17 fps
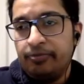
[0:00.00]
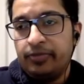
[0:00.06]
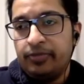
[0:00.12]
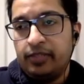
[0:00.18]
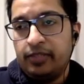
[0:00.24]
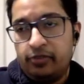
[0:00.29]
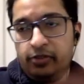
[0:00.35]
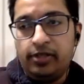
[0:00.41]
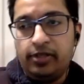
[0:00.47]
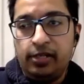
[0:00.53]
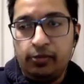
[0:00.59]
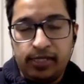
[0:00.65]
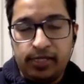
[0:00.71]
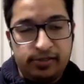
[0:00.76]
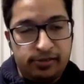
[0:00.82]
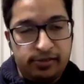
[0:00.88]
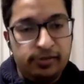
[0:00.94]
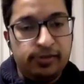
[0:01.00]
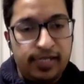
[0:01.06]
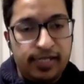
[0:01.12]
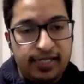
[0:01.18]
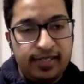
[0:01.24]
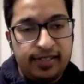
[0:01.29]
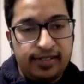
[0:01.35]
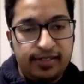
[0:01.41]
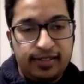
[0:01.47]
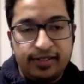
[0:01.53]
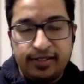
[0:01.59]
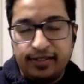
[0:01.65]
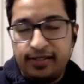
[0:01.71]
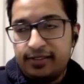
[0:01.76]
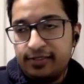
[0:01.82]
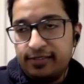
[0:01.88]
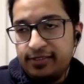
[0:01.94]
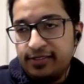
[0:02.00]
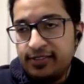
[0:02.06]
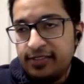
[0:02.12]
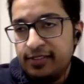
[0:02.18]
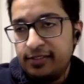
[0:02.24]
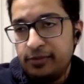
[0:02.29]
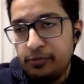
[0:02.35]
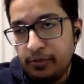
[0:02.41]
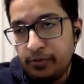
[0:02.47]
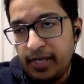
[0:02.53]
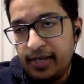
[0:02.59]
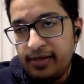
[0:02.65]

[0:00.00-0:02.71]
If you really want to know, I can actually tell you when.